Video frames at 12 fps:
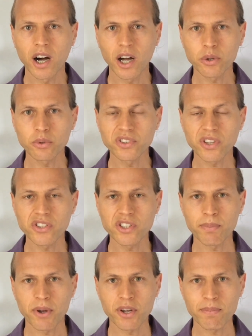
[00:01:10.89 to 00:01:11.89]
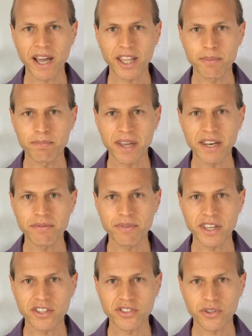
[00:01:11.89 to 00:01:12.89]
I also spoke about the
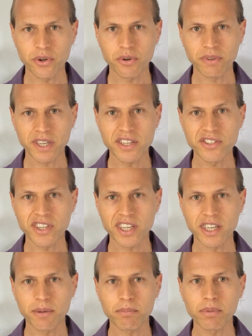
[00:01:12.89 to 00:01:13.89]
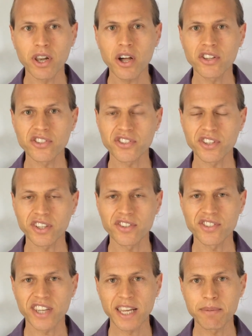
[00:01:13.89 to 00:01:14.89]
benefits of eating plants that
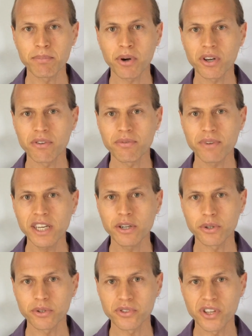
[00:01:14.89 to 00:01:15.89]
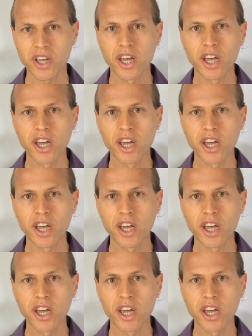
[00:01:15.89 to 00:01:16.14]
contain polyphenols,